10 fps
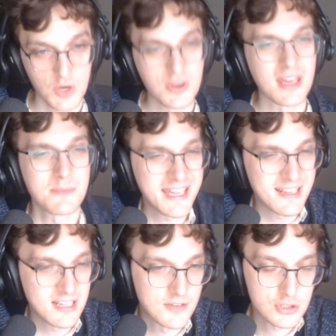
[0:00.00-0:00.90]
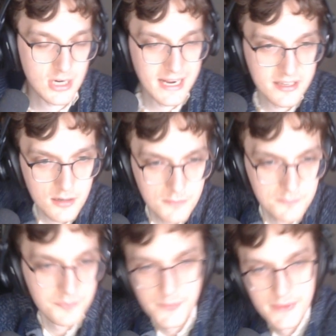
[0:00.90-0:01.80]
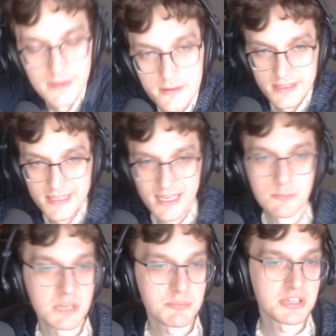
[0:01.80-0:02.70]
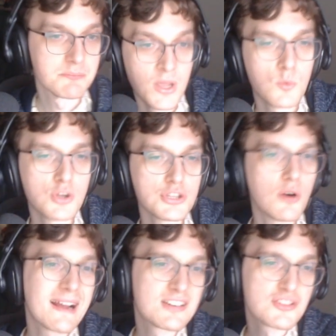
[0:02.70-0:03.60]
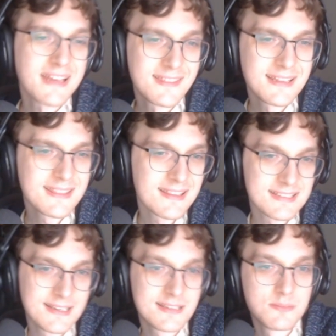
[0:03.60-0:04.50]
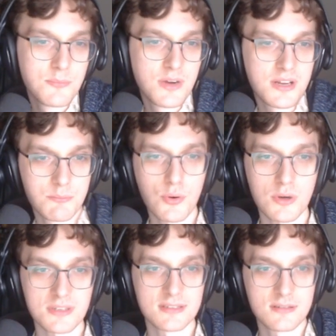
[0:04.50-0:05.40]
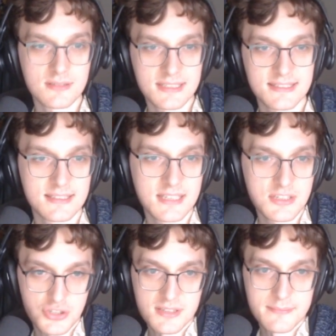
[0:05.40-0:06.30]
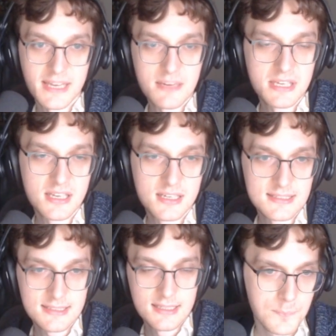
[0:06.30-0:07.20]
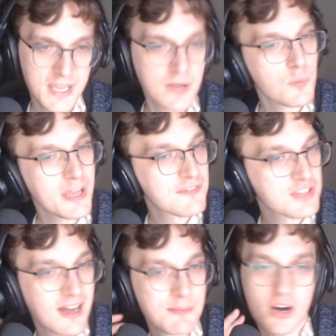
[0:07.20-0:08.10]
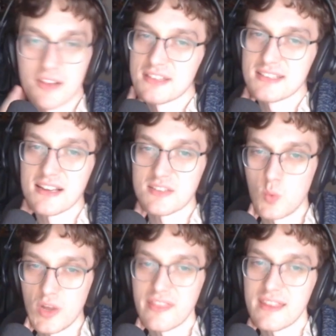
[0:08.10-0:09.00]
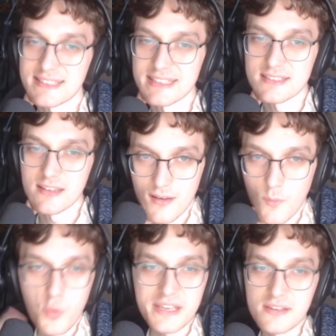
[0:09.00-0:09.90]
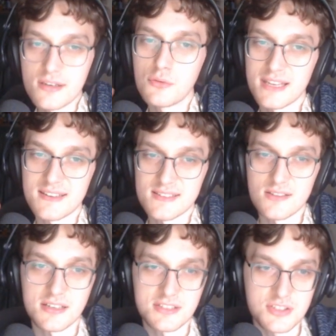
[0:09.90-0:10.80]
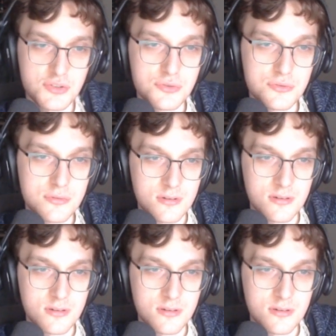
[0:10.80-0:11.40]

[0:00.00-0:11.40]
Okay, am I getting off track here? I think I might be. Well, no, actually, I think that this is an important decision to make because, like, we have to hypothesize what this is. We know that it's not 2